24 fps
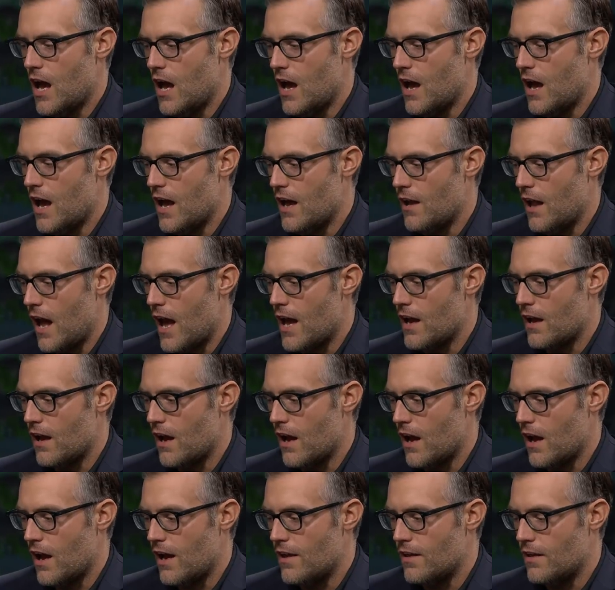I,
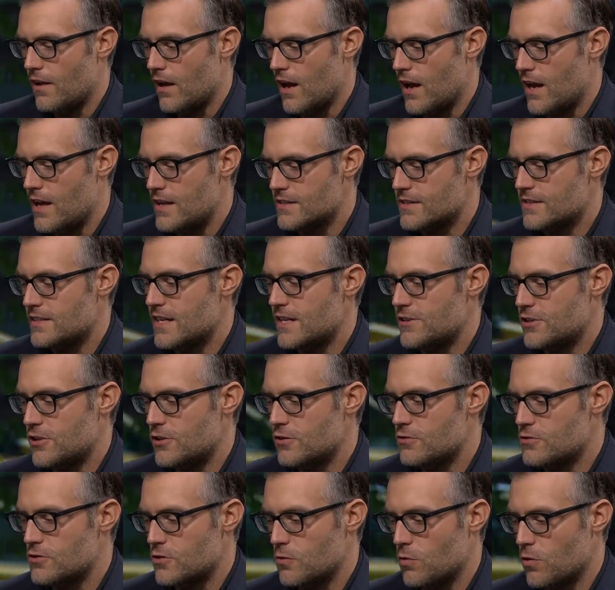I, I hesitate to
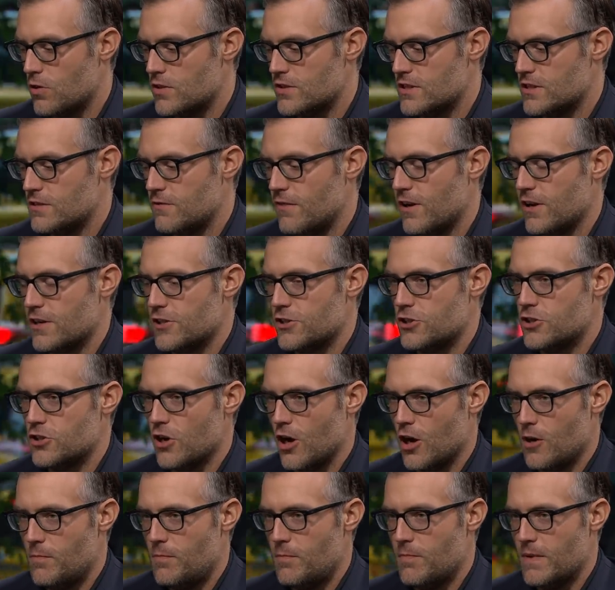use the words it's very
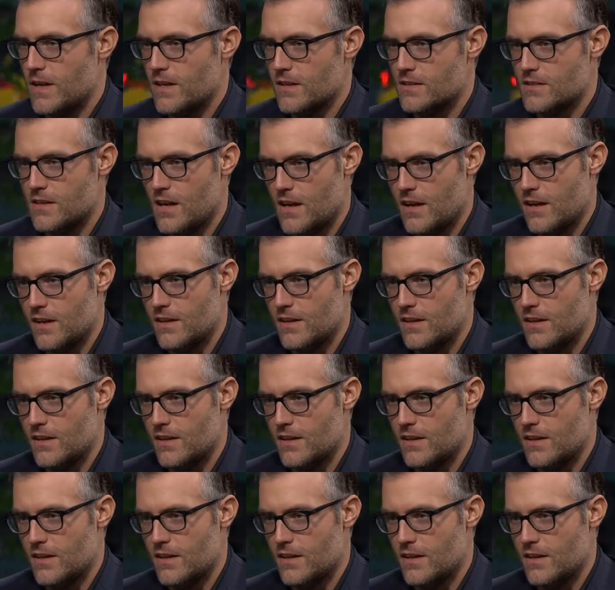sharp because yeah.